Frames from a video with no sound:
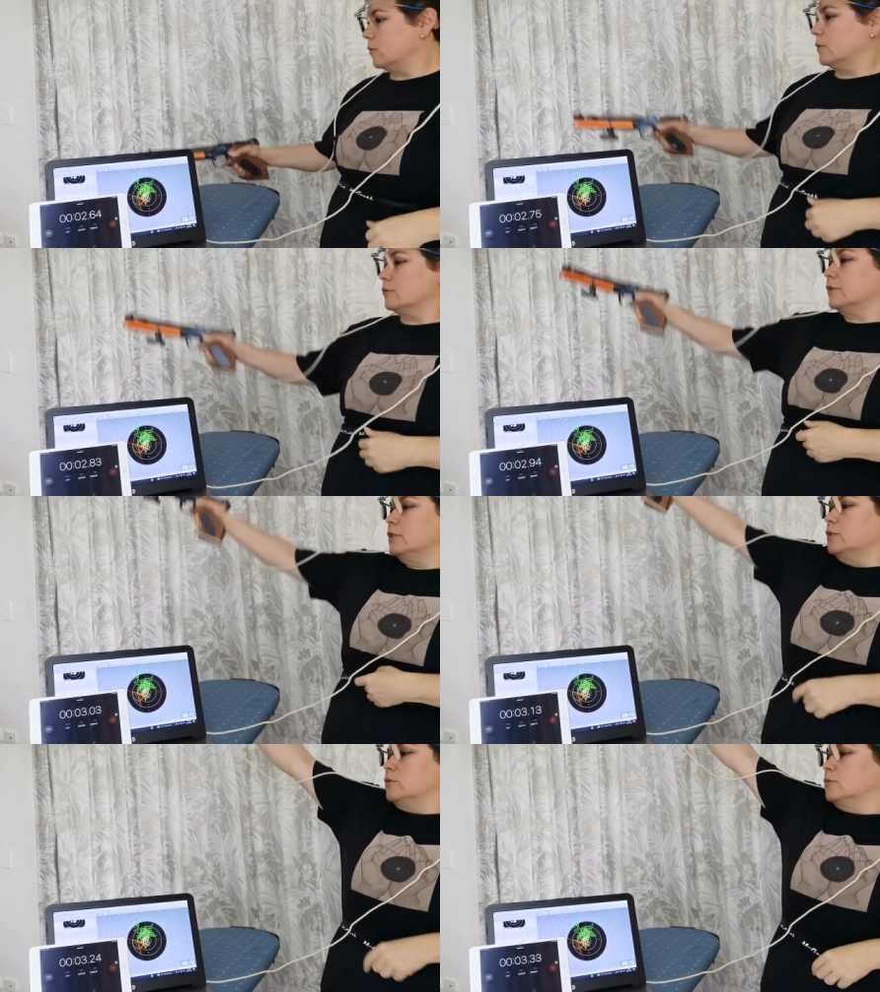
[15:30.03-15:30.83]
So
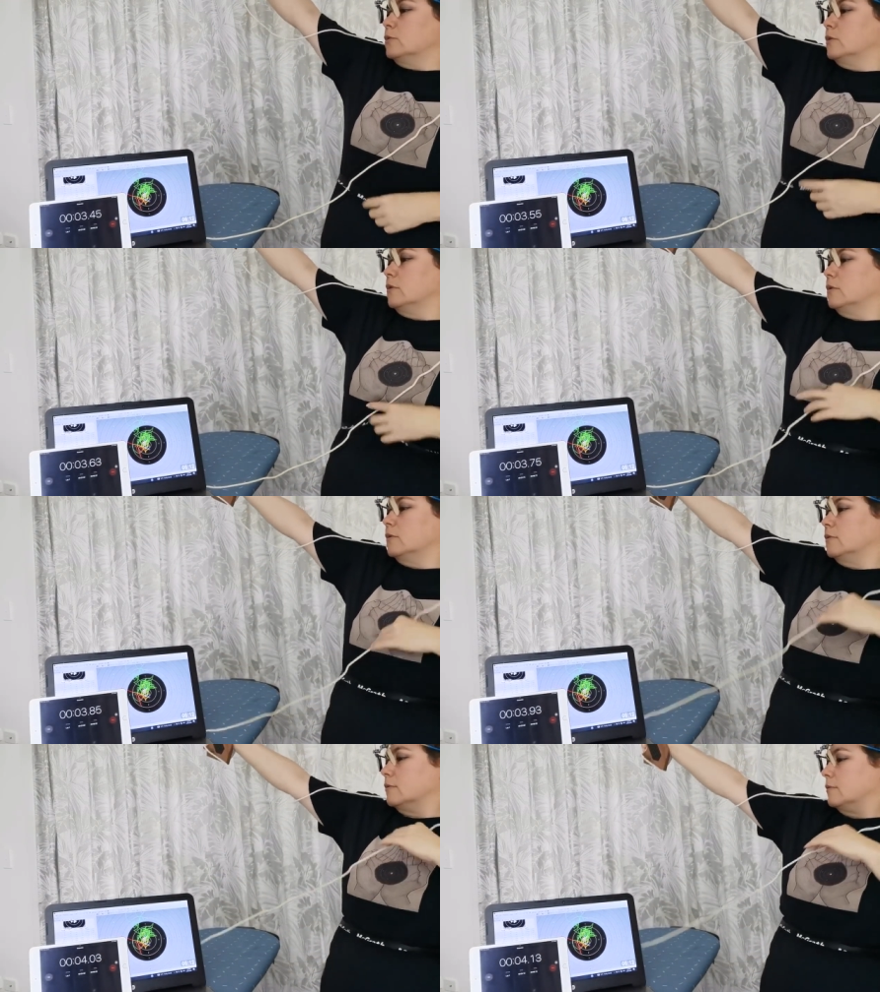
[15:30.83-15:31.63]
we'll
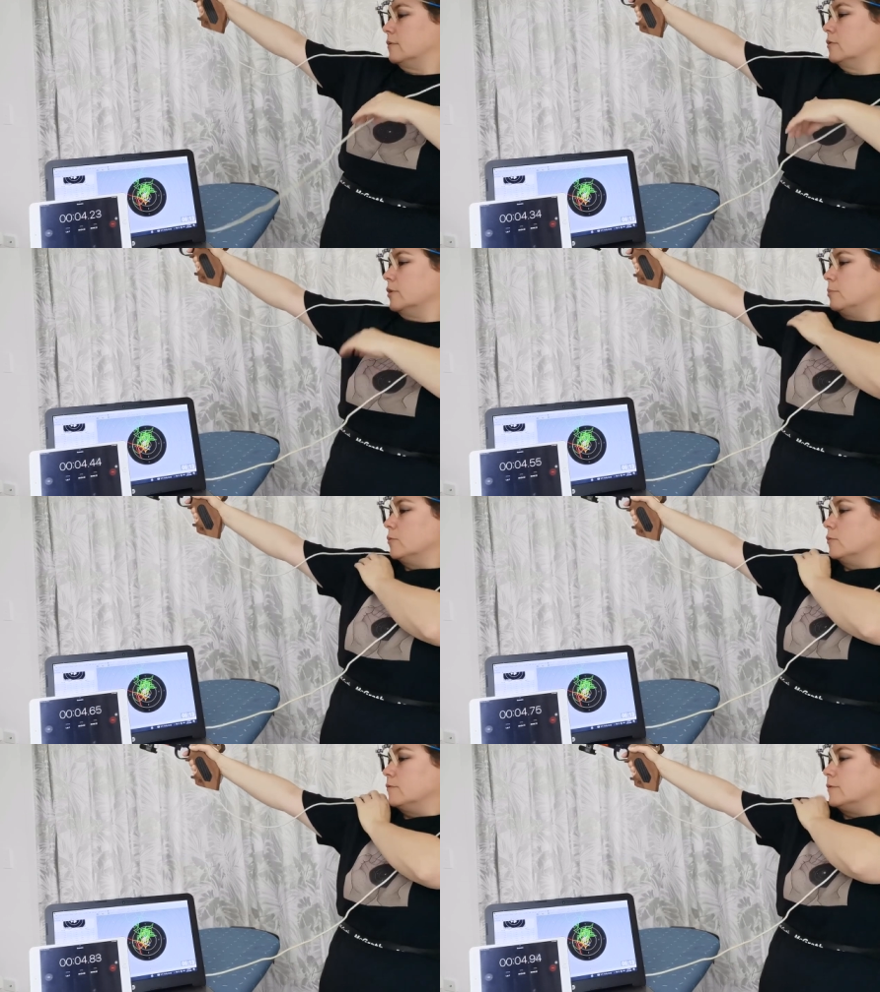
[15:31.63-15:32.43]

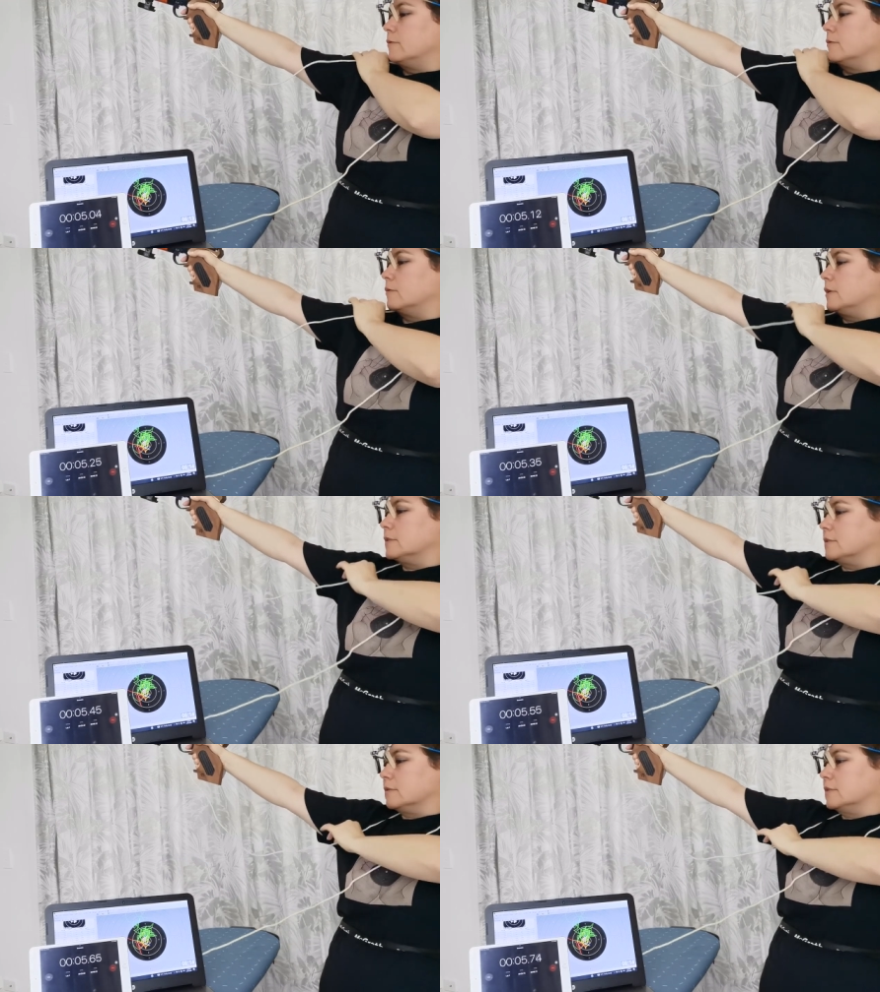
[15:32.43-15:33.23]
remove,
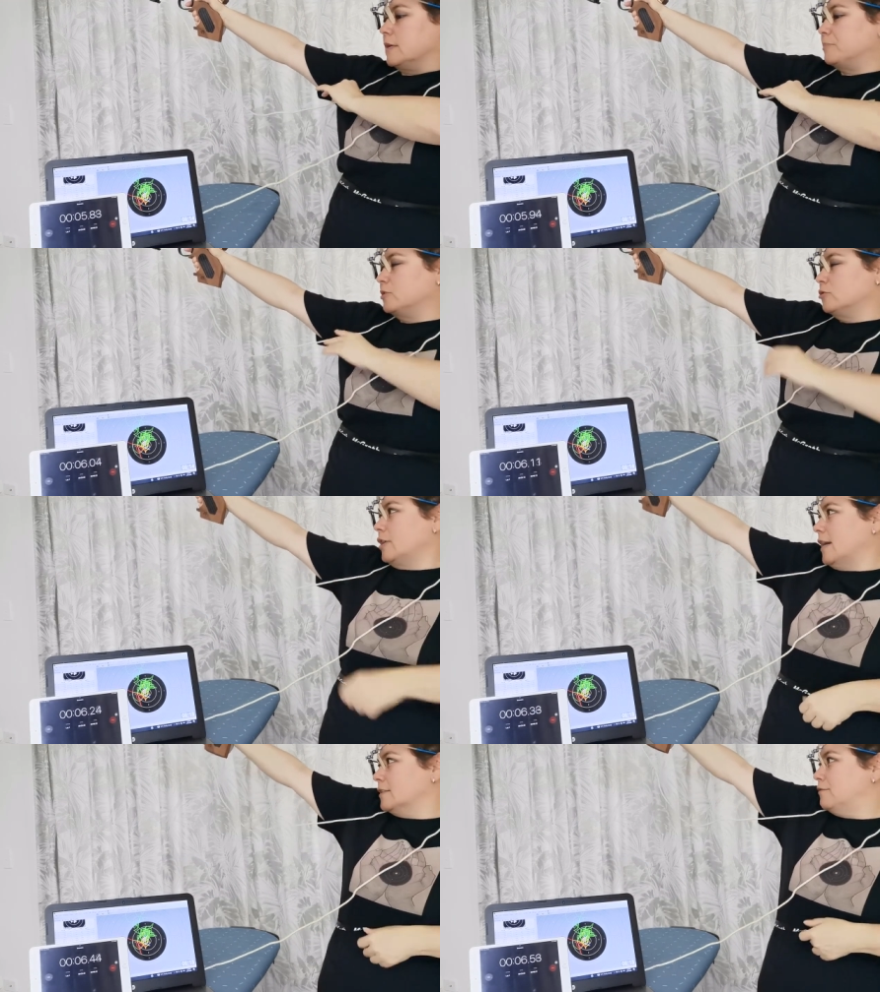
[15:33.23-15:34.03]

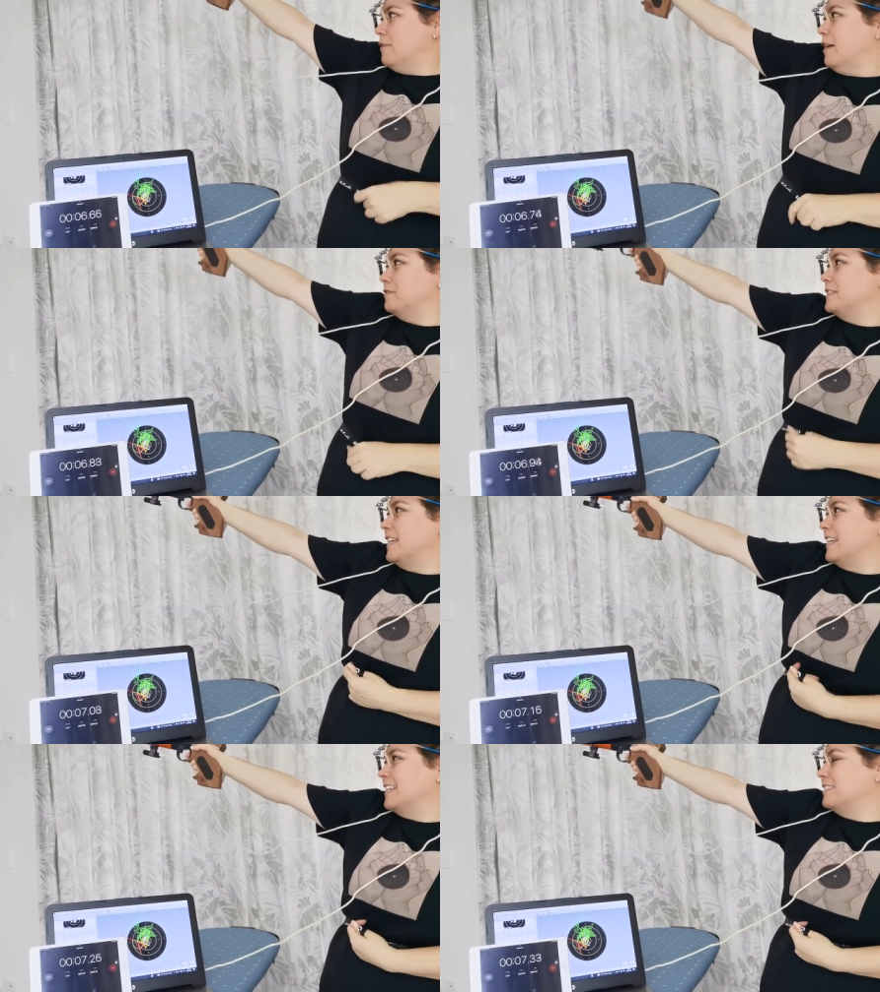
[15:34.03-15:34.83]
subtract 5
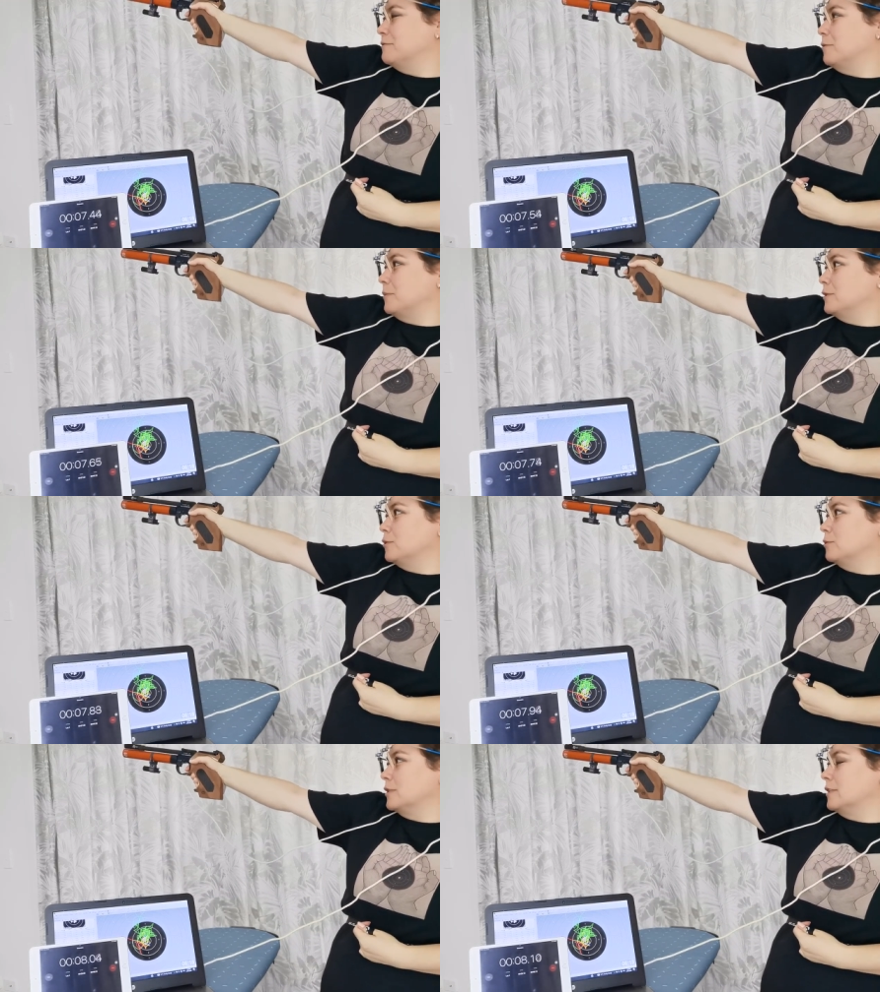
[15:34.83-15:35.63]
seconds from
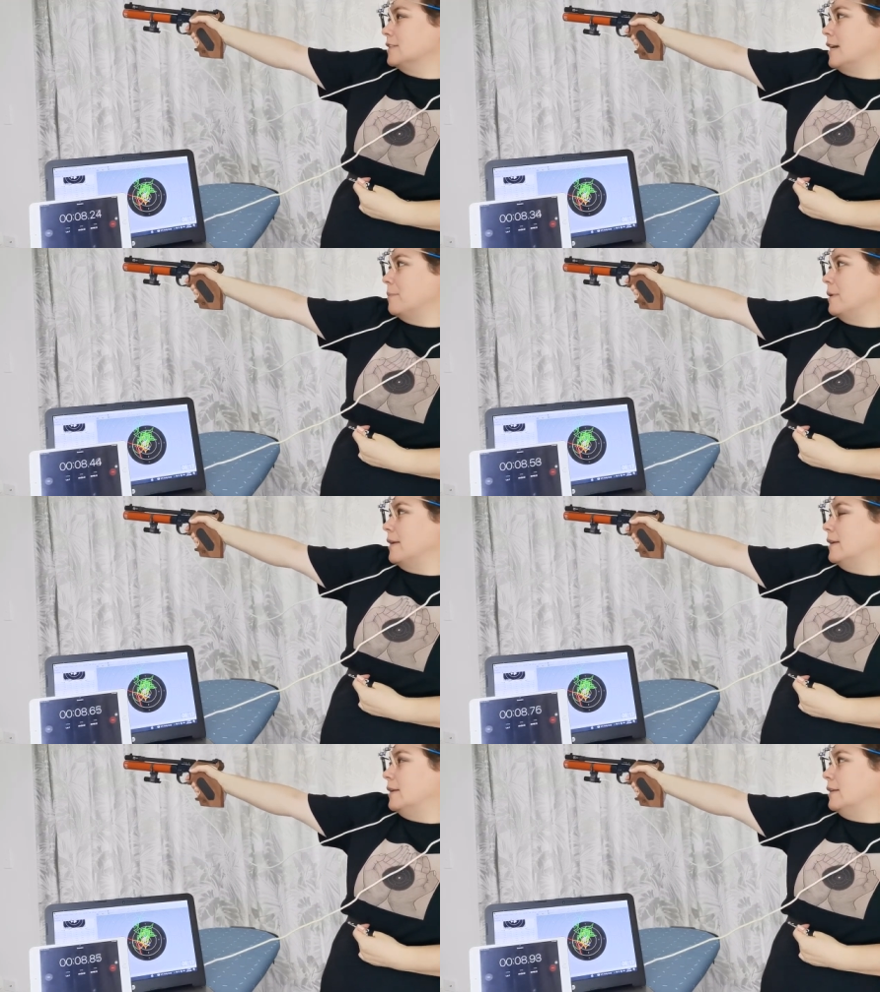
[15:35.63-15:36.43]
the total
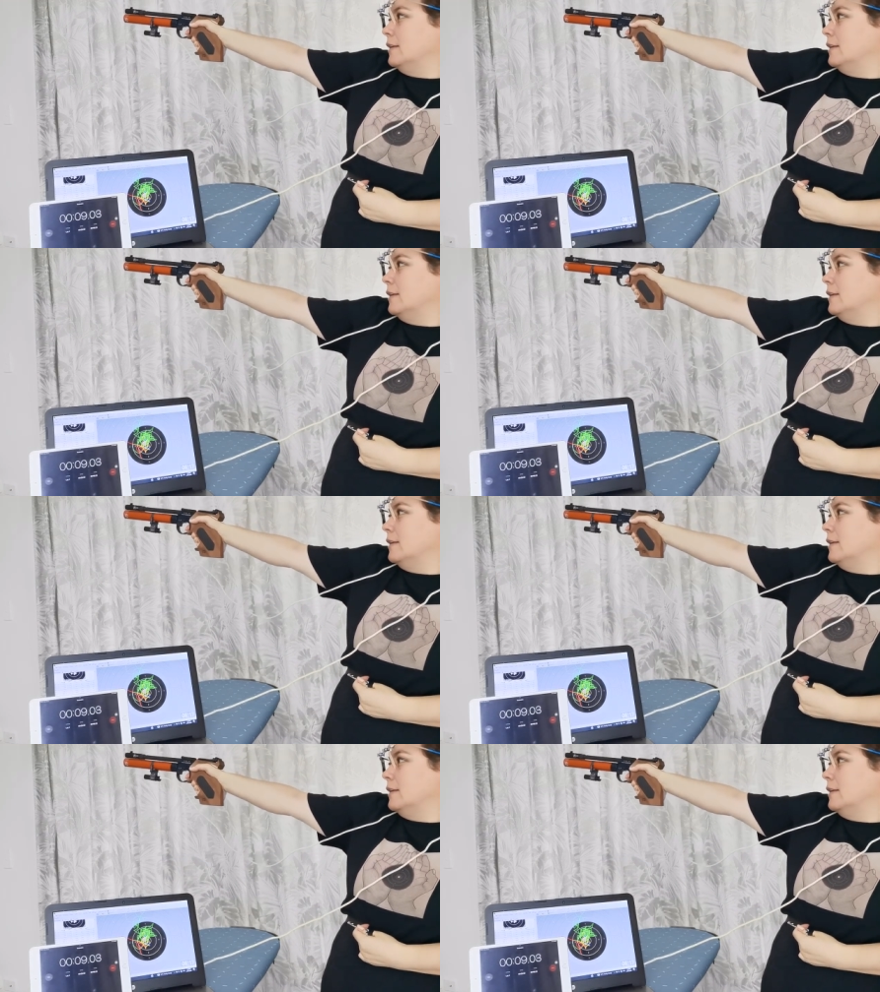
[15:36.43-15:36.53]
time.